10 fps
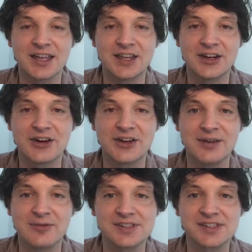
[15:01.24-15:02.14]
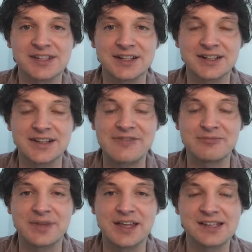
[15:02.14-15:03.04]
you know, it was left
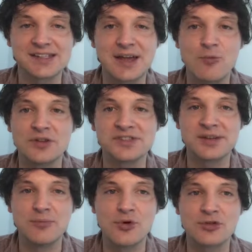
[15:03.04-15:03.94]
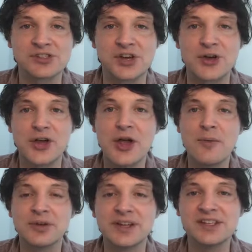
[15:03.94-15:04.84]
me, as I said, wanting more. So
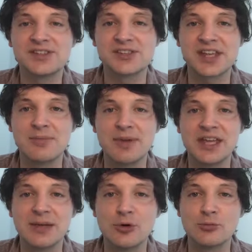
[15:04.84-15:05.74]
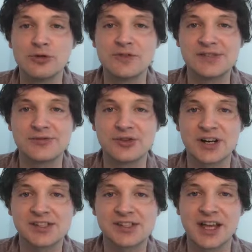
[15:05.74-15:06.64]
please just keep making more movies for
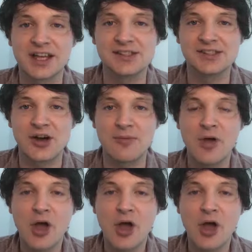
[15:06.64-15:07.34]
us. And um, thank you.